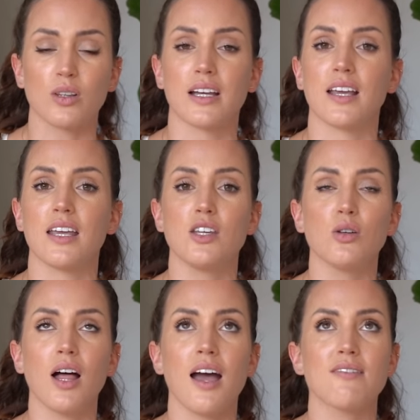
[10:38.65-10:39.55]
Like
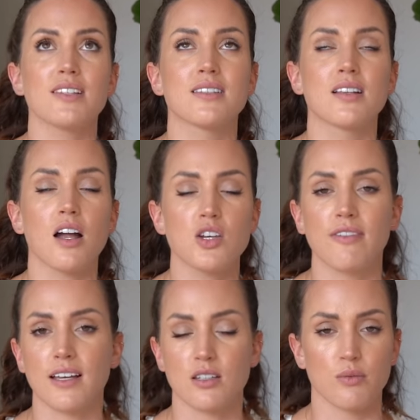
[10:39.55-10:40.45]
you'll have such
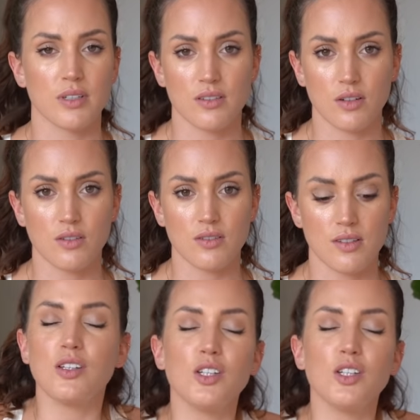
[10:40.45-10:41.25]
faster results.